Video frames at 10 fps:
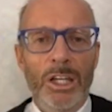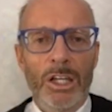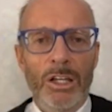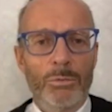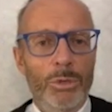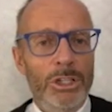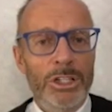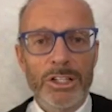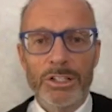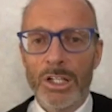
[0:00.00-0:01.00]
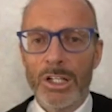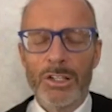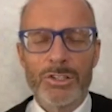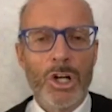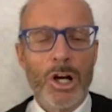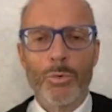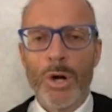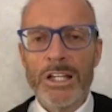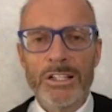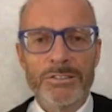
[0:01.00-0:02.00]
It really it's gone
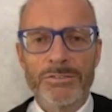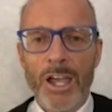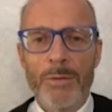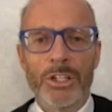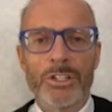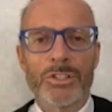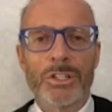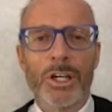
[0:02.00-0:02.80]
right into families.